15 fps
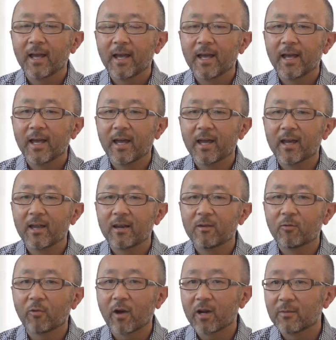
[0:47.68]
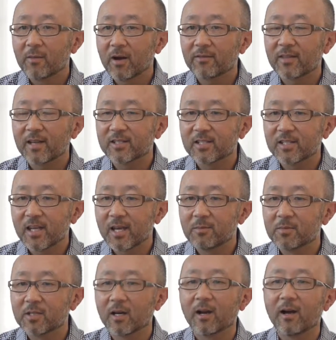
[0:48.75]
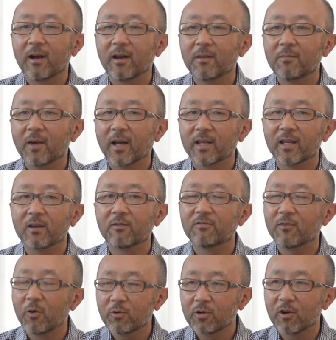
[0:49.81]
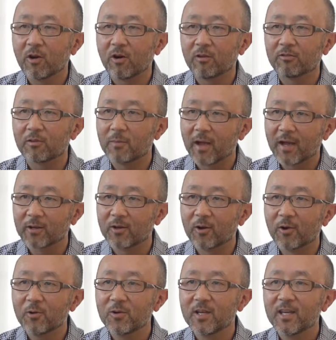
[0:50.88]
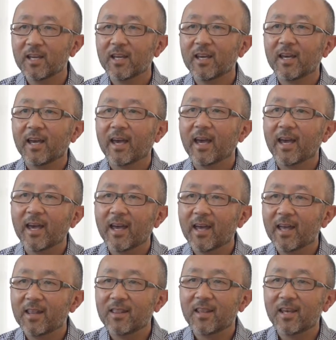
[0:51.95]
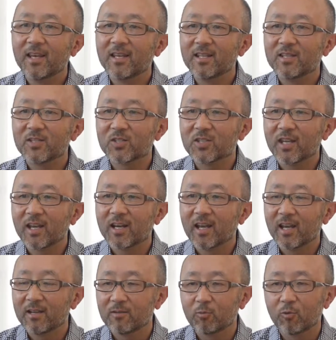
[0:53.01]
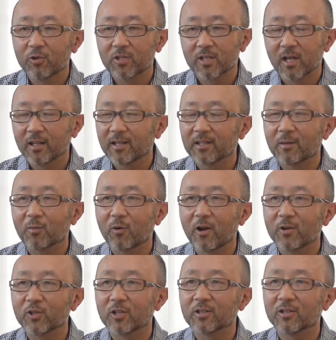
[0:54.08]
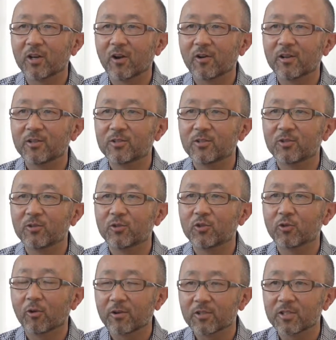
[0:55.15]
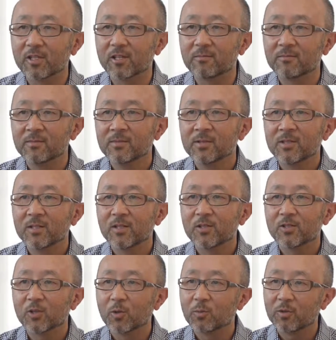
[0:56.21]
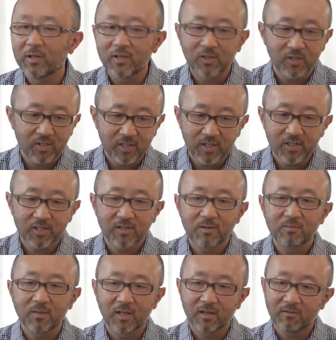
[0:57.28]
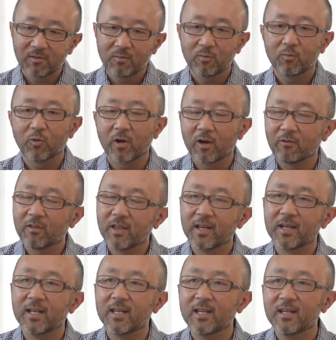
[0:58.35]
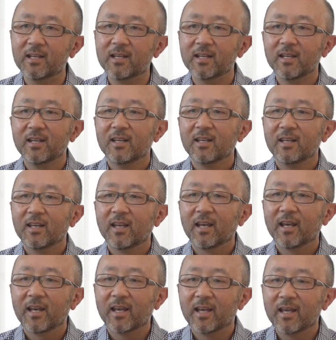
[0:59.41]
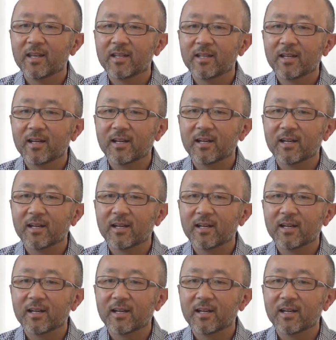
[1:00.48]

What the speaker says: and right about that same time, I get a phone call from ADCO, and they said, hey, we're selling the project, Terry, to Shorenstein. So please assist them, give them whatever they need. And